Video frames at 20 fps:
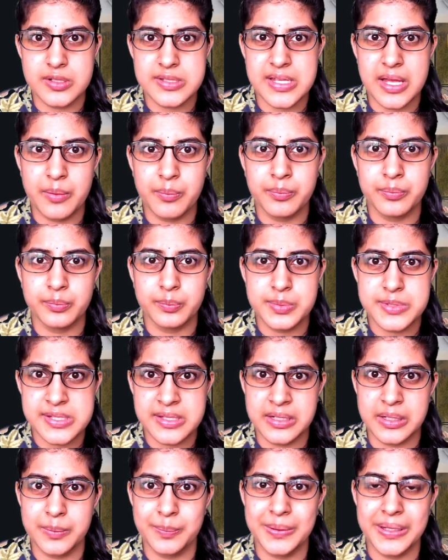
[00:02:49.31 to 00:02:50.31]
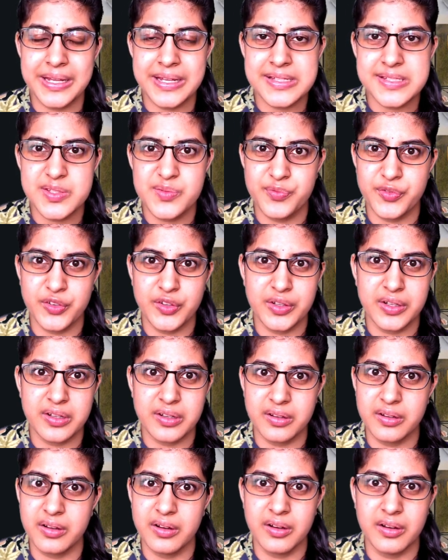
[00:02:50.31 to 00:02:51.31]
some scribblings for
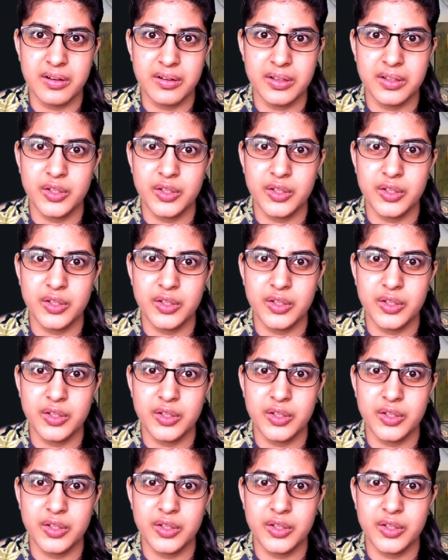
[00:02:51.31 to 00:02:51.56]
uh,